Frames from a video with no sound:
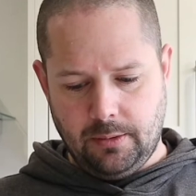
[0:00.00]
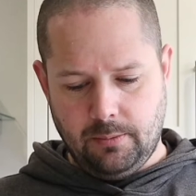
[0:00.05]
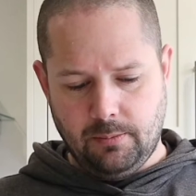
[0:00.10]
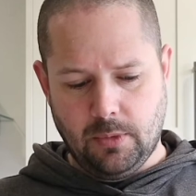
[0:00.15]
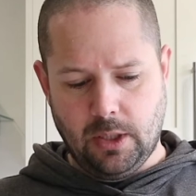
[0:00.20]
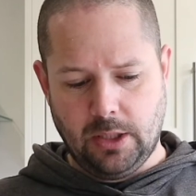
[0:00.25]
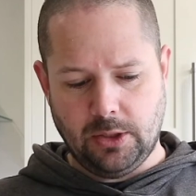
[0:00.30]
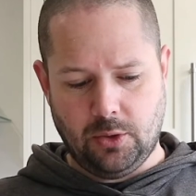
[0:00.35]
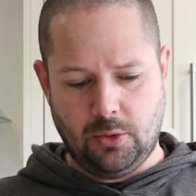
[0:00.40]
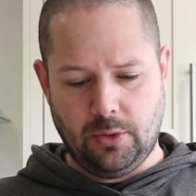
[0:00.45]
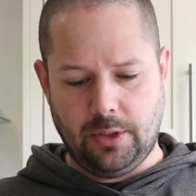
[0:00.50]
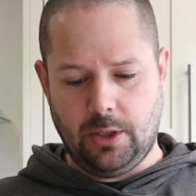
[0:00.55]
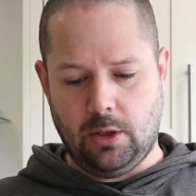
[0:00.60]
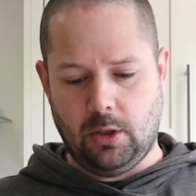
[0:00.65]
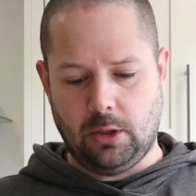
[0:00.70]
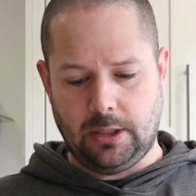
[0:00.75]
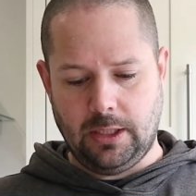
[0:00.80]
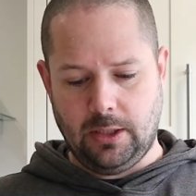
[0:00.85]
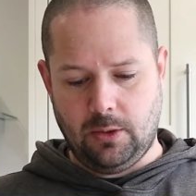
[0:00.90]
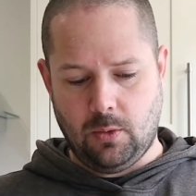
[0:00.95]
Might do the
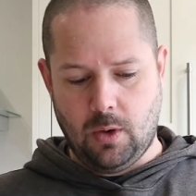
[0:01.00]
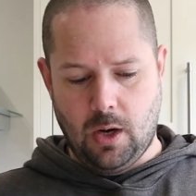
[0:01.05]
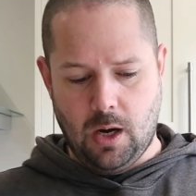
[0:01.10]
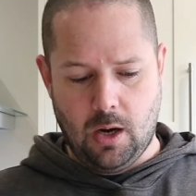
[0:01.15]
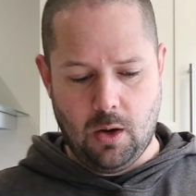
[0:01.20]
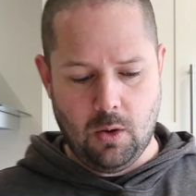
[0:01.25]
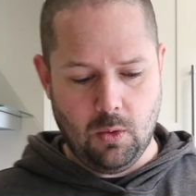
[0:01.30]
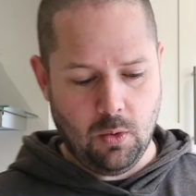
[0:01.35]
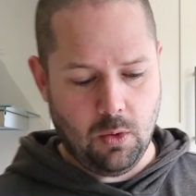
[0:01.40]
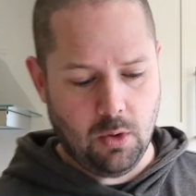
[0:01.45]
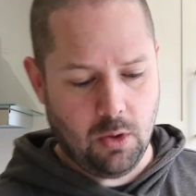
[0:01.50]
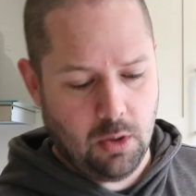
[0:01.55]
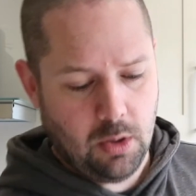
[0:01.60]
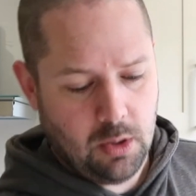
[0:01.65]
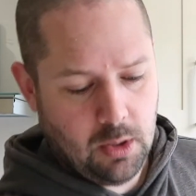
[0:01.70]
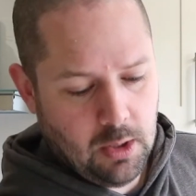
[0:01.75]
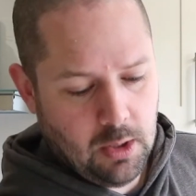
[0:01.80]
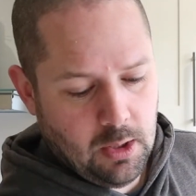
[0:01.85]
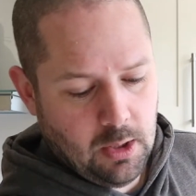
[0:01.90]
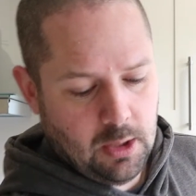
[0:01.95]
odd little hole or
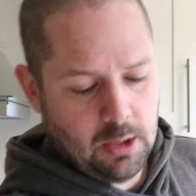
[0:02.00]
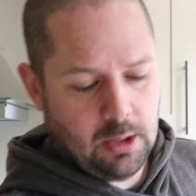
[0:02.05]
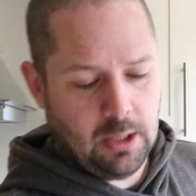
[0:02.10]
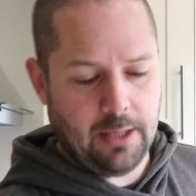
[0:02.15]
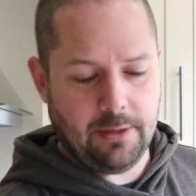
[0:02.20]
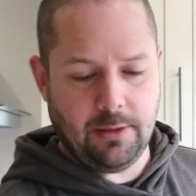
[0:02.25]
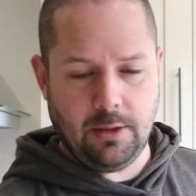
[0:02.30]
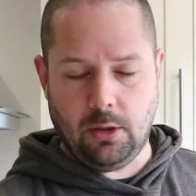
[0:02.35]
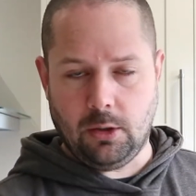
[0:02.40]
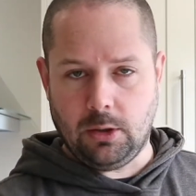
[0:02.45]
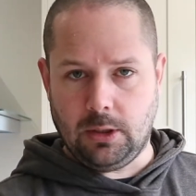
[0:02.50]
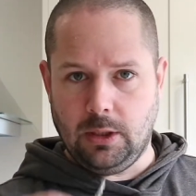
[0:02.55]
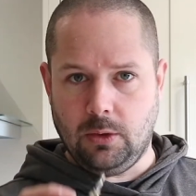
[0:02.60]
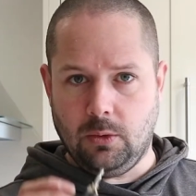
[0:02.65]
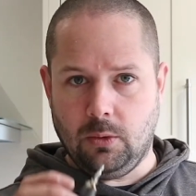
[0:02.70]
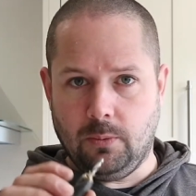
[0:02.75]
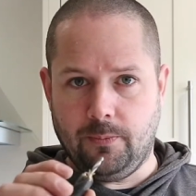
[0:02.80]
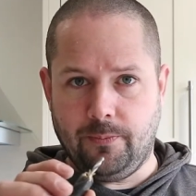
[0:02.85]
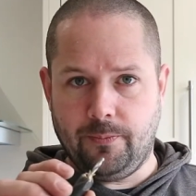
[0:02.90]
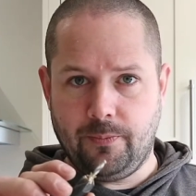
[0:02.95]
like the odd
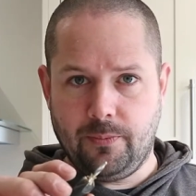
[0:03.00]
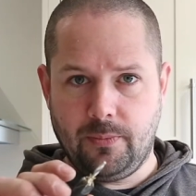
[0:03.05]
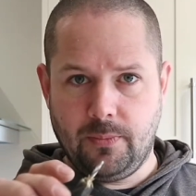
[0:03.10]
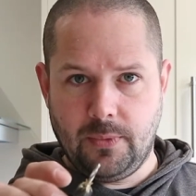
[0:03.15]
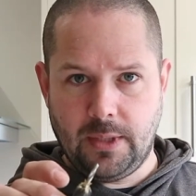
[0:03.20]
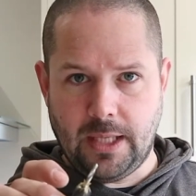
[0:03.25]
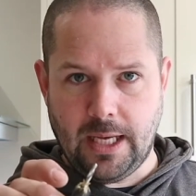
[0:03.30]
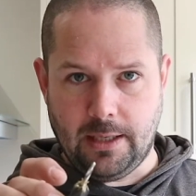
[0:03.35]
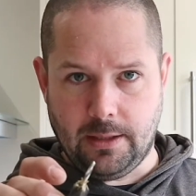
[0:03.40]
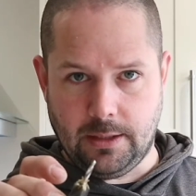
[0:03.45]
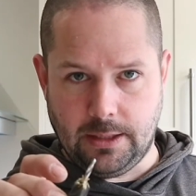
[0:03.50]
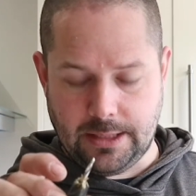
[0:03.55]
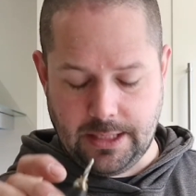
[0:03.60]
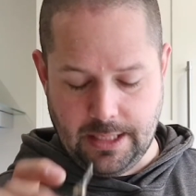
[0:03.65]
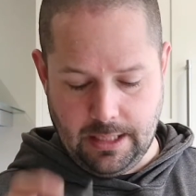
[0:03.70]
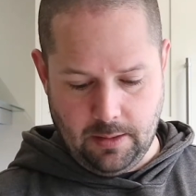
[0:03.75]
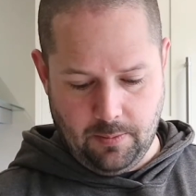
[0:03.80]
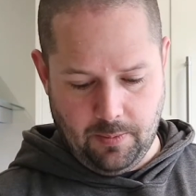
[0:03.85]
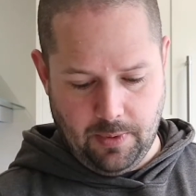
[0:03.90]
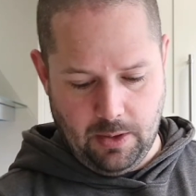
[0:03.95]
little
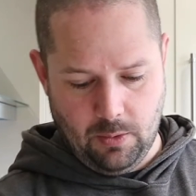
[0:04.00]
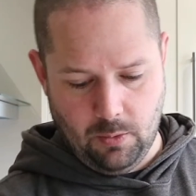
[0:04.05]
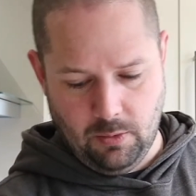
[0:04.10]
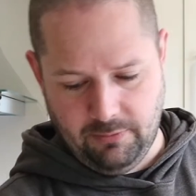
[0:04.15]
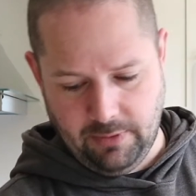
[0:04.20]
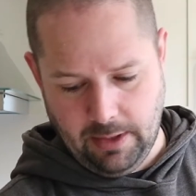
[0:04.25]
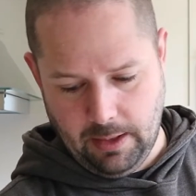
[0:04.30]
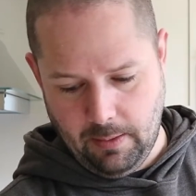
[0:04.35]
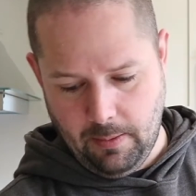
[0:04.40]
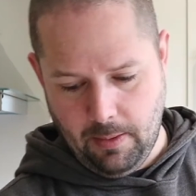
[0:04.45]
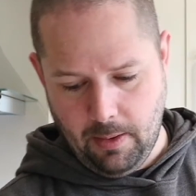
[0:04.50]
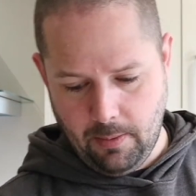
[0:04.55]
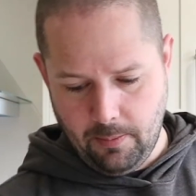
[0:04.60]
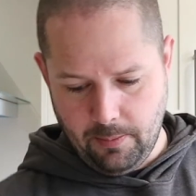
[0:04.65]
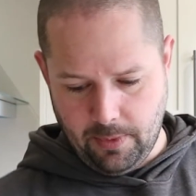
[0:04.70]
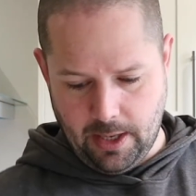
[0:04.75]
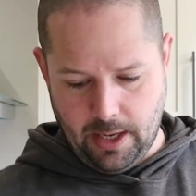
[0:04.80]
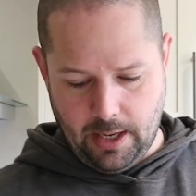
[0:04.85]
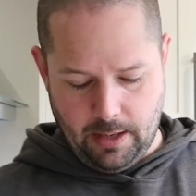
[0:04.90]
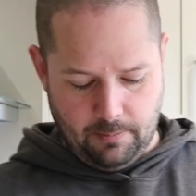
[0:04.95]
countersink bit with it,
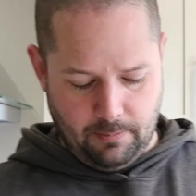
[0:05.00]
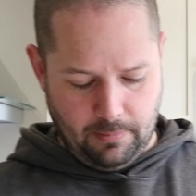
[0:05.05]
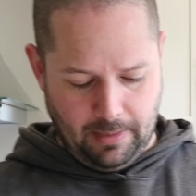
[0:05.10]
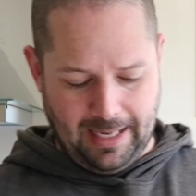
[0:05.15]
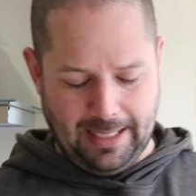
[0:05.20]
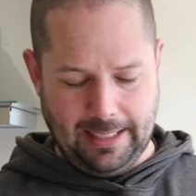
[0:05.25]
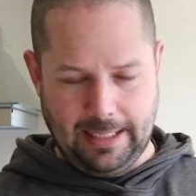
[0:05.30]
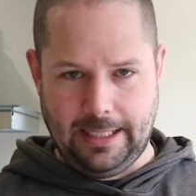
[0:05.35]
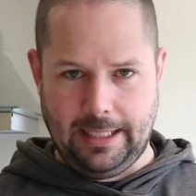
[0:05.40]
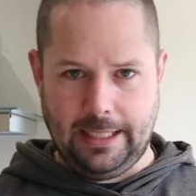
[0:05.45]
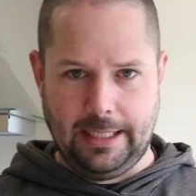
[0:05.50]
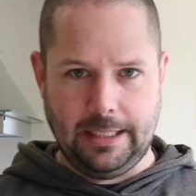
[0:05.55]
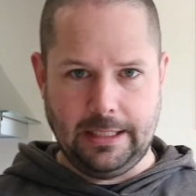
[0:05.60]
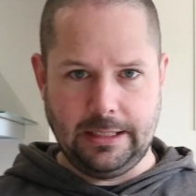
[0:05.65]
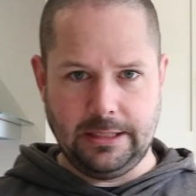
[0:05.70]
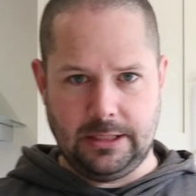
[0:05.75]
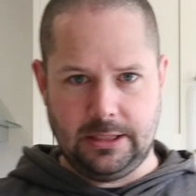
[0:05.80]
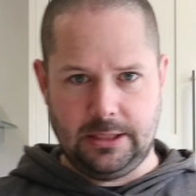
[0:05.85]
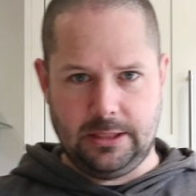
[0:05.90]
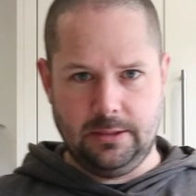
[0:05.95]
but mainly
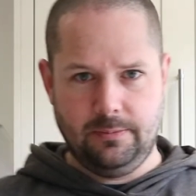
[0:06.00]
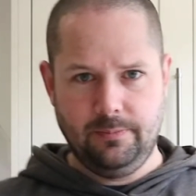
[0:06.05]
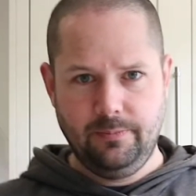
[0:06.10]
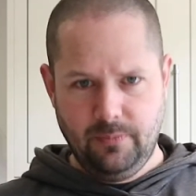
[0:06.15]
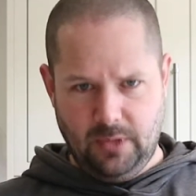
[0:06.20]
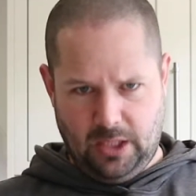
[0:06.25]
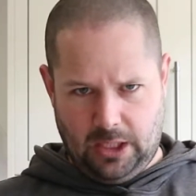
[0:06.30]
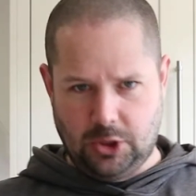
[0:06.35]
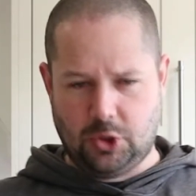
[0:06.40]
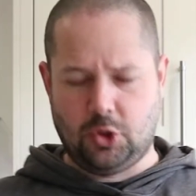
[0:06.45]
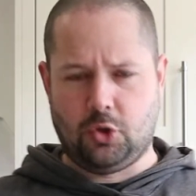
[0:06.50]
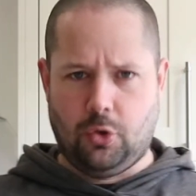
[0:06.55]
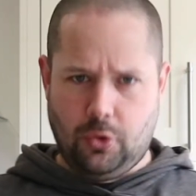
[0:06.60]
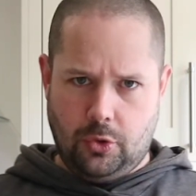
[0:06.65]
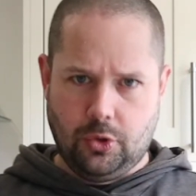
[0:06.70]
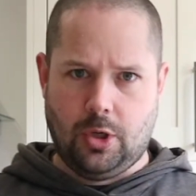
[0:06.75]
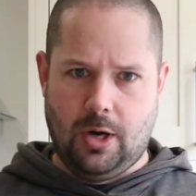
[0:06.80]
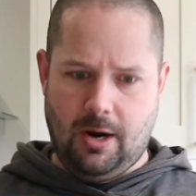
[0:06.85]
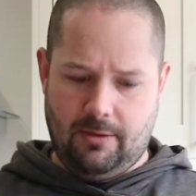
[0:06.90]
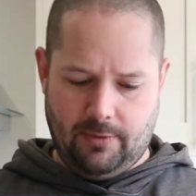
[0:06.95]
it's a
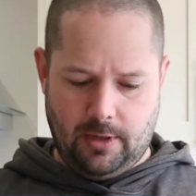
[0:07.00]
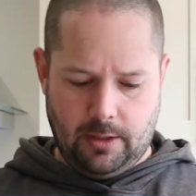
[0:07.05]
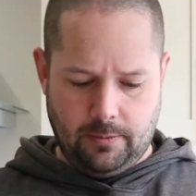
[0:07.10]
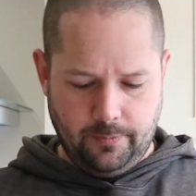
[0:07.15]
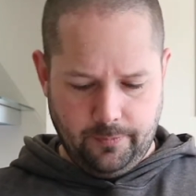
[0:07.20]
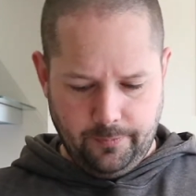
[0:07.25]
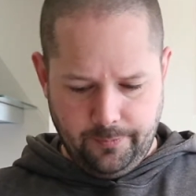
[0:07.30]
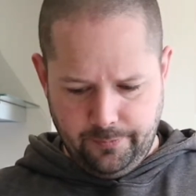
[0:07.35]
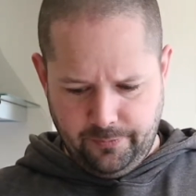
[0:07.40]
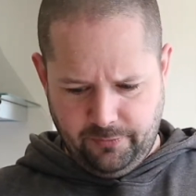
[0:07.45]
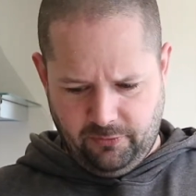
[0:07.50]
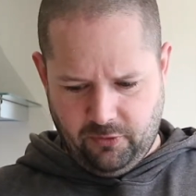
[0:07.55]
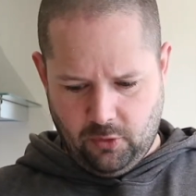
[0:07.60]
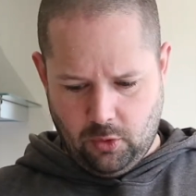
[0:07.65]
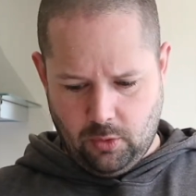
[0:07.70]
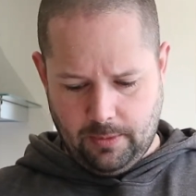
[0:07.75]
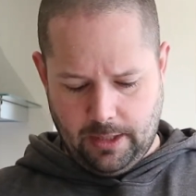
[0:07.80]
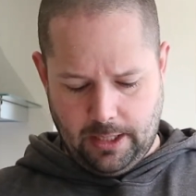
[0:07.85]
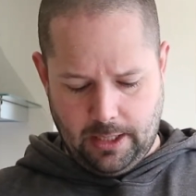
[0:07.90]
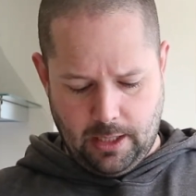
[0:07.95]
screwdriver
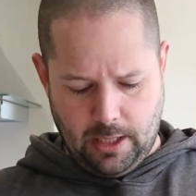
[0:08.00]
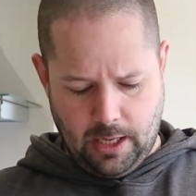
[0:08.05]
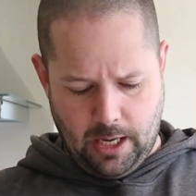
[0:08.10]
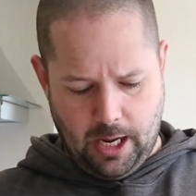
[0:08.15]
for me.